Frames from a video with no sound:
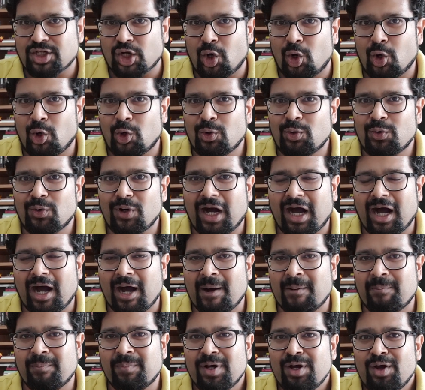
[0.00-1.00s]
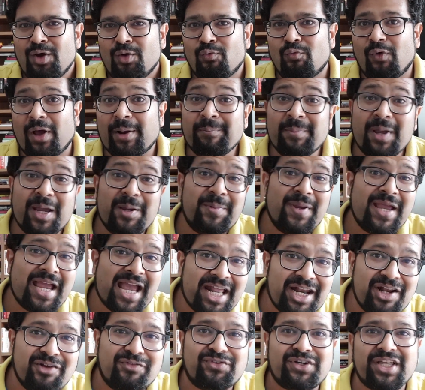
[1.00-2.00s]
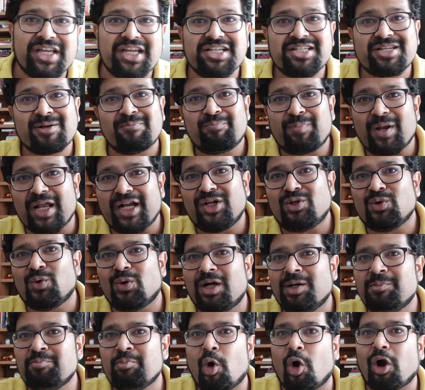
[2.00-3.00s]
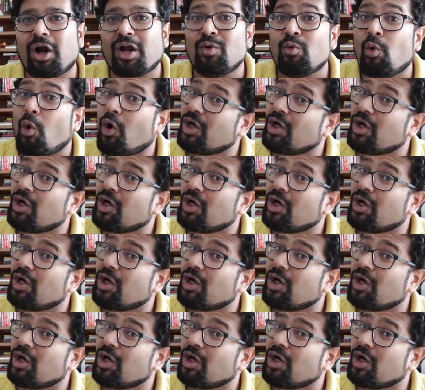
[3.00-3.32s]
ago. Um, when maybe NFTs and play to earn model